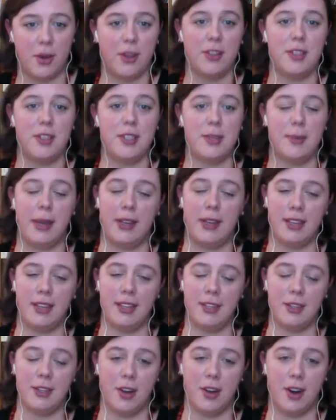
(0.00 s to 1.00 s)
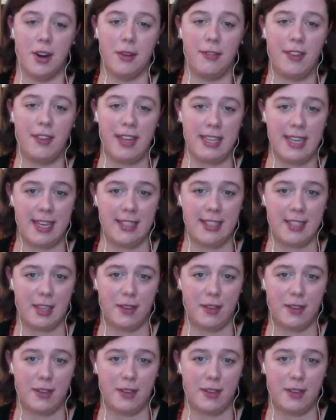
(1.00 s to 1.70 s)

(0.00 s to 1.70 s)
just about to enter our fantastic